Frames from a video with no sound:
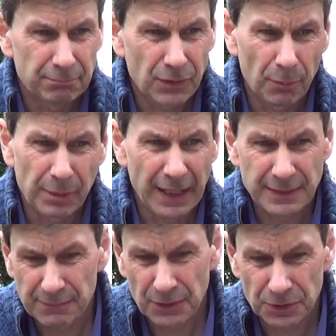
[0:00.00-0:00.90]

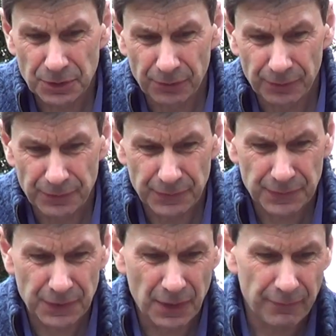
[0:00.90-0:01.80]
comprehensive
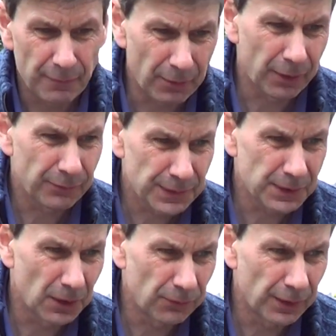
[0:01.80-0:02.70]
insurance. You know, if the bike was
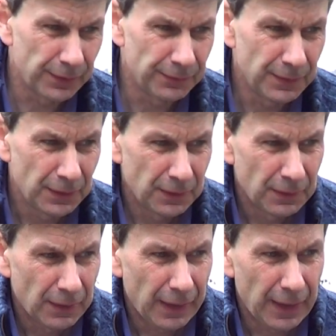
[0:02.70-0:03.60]
stolen
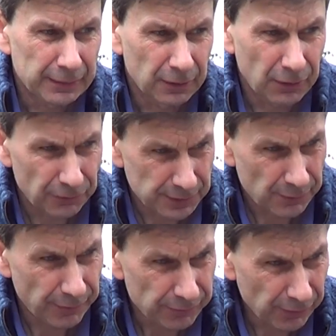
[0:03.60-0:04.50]
and I'd locked
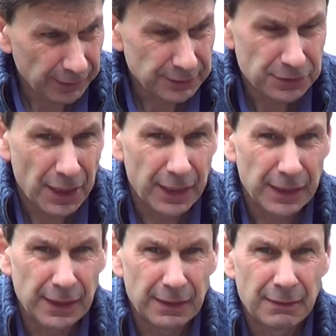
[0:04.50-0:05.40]
it with the right
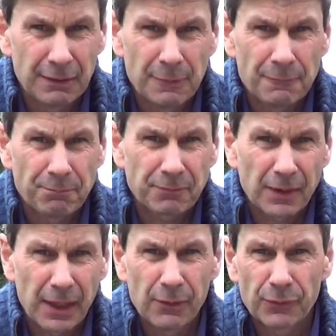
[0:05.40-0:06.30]
chain,
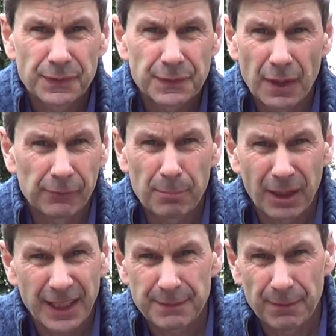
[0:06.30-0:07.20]
it was a
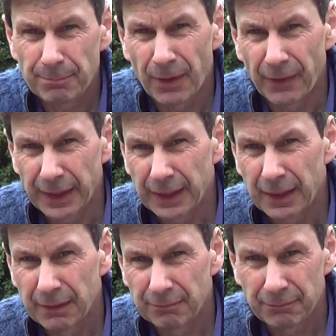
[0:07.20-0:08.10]
replacement
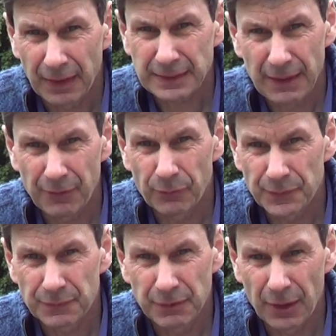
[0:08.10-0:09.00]
bike. That's how it
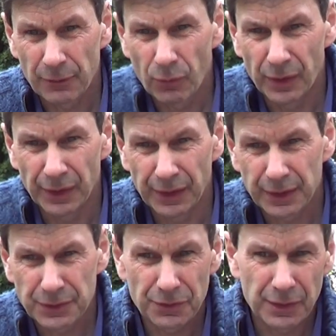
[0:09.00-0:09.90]
was. You know, it
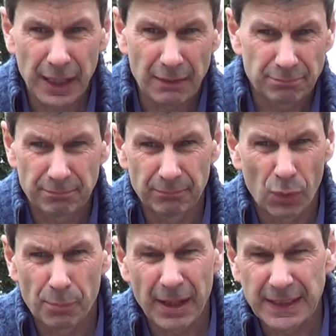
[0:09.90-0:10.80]
works. You can get
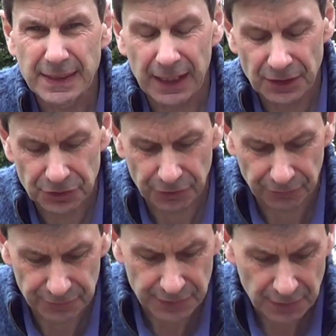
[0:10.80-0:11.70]
more basic
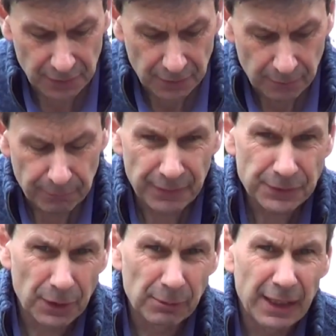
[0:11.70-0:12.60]
insurance, but the
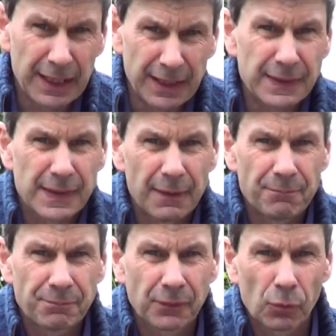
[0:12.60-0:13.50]
trouble is,
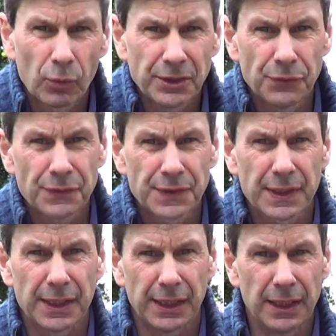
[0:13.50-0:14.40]
when you
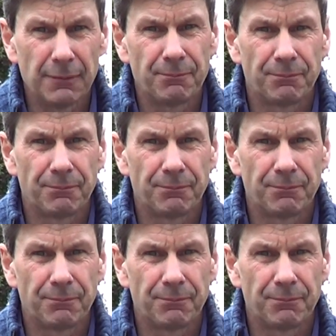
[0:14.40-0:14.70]
see